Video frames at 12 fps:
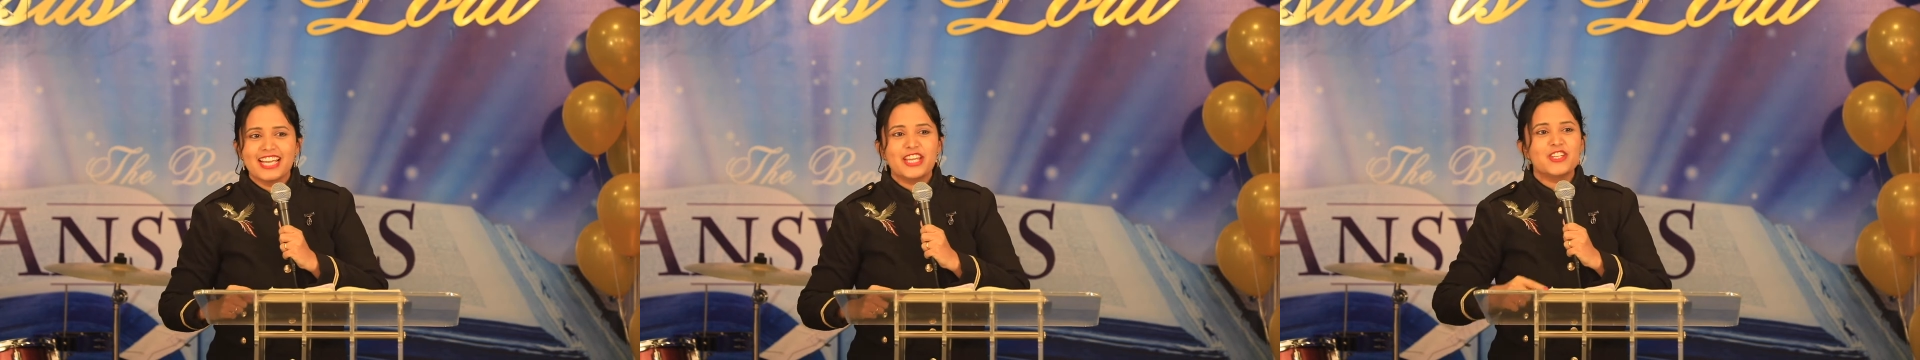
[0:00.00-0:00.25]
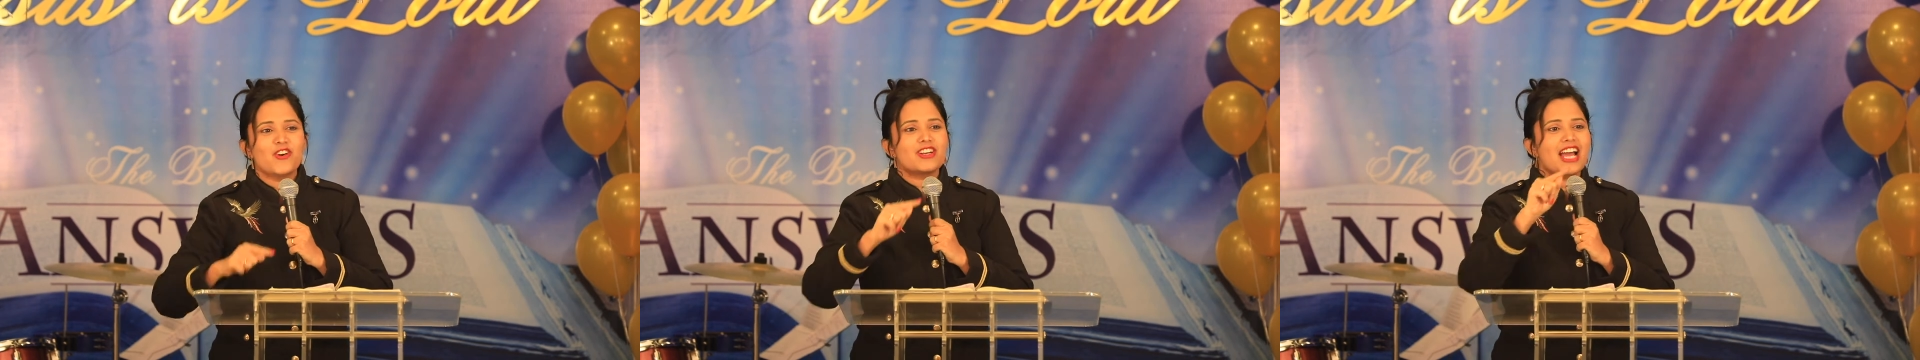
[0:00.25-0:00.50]

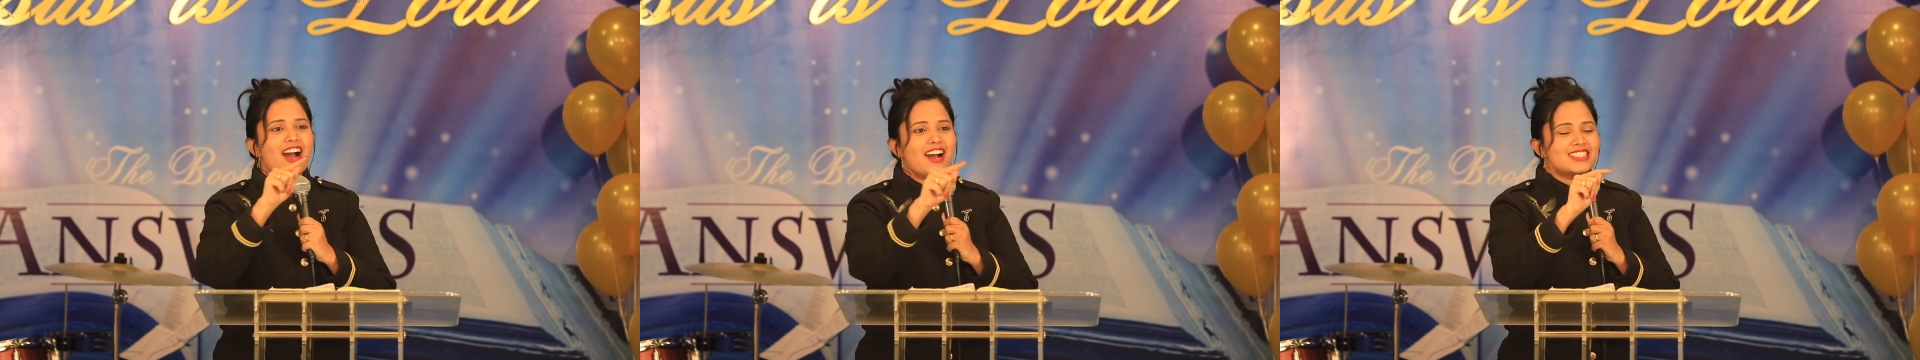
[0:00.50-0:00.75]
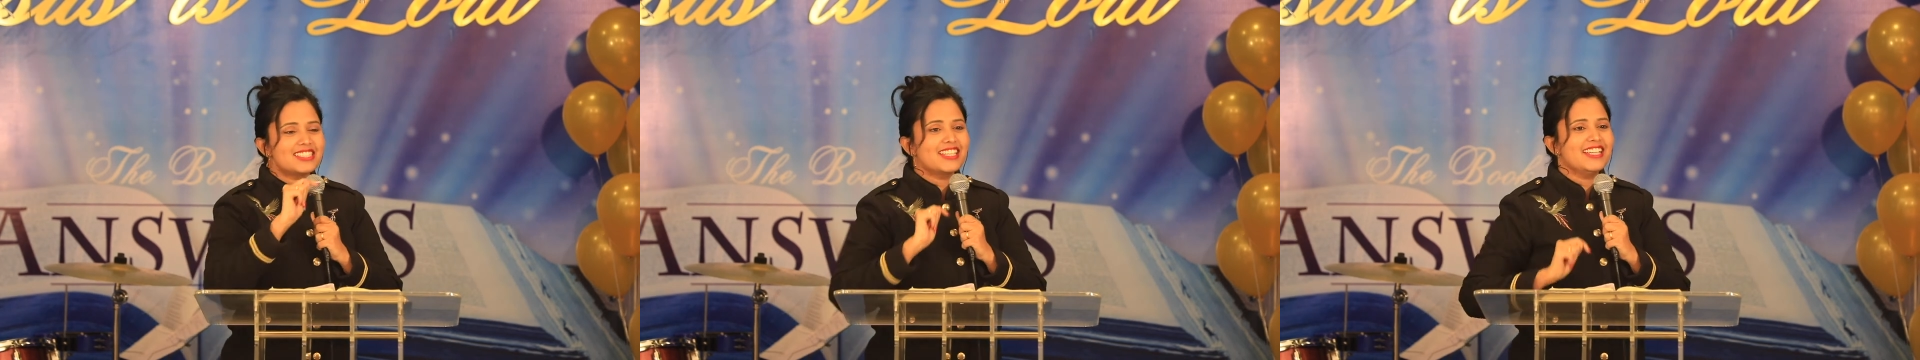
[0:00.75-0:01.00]
Your
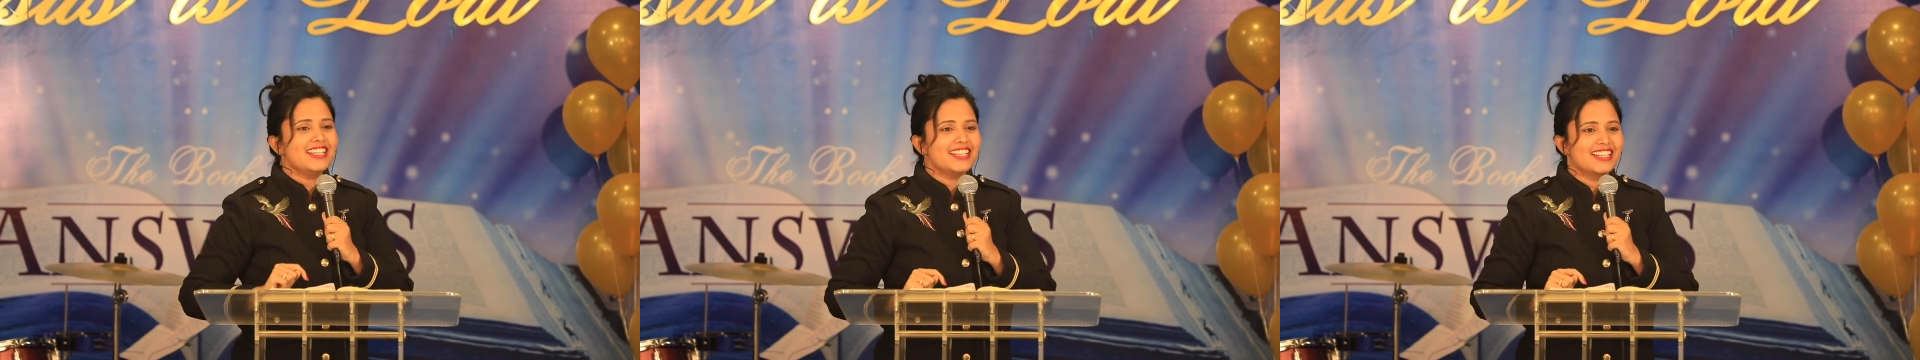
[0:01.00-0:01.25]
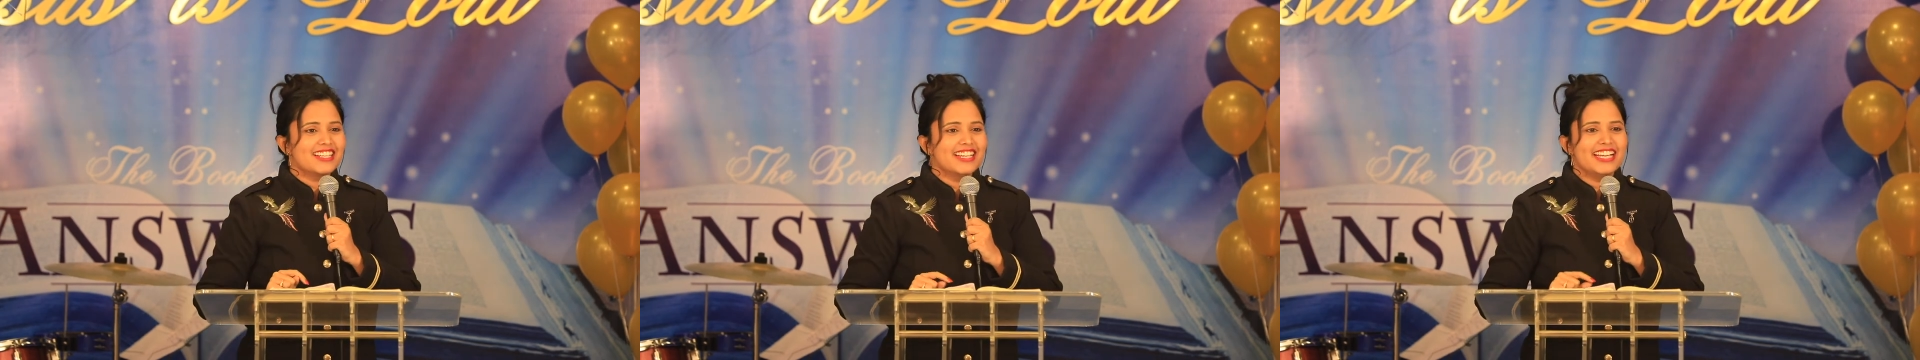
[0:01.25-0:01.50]

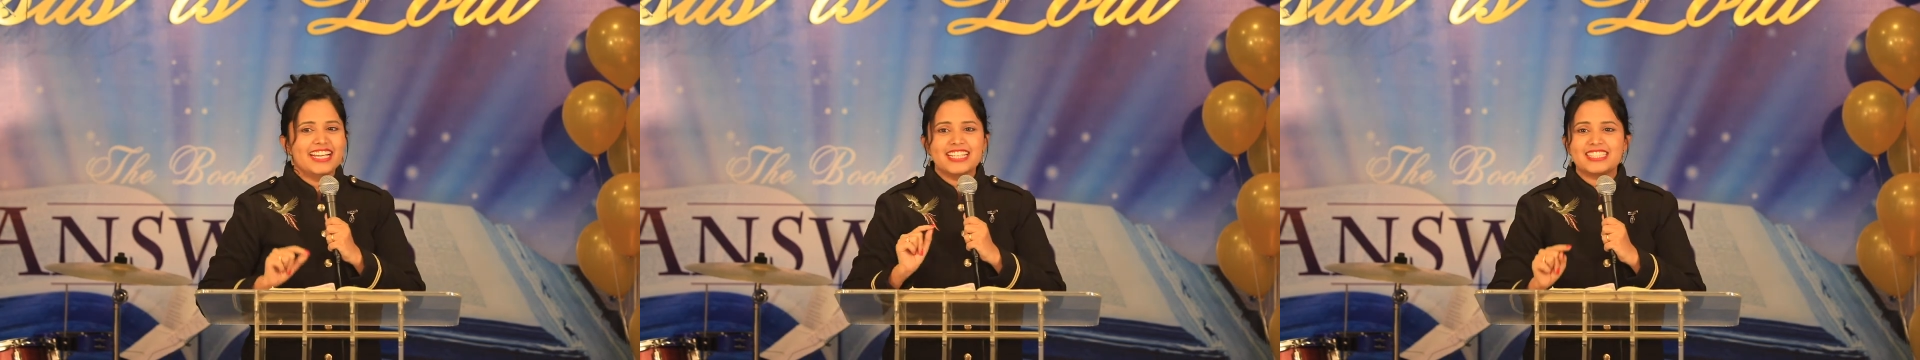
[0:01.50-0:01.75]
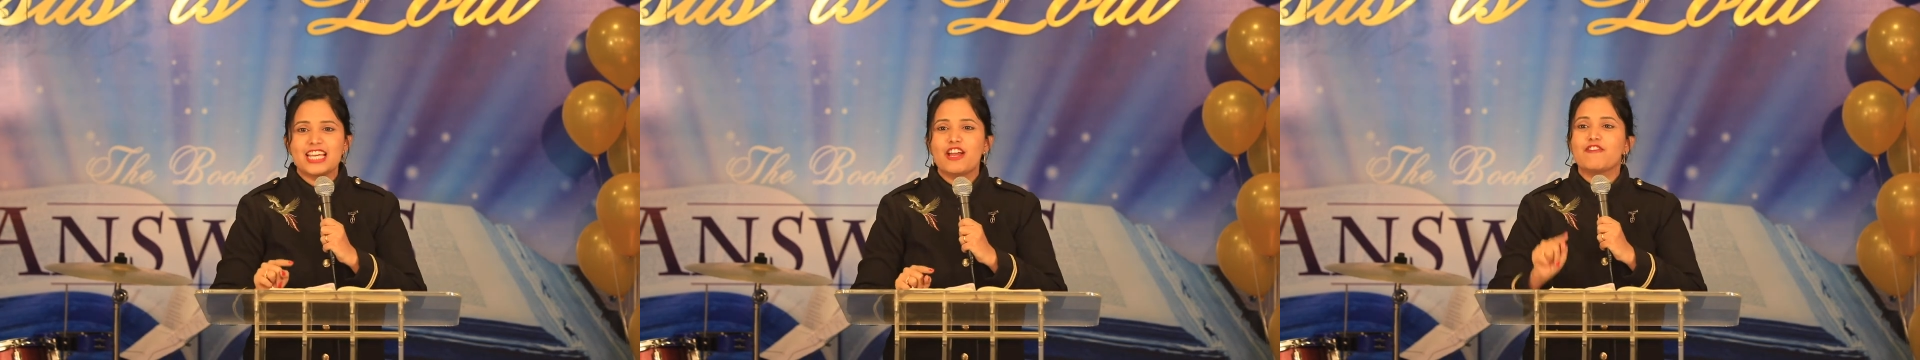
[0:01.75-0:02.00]
asking is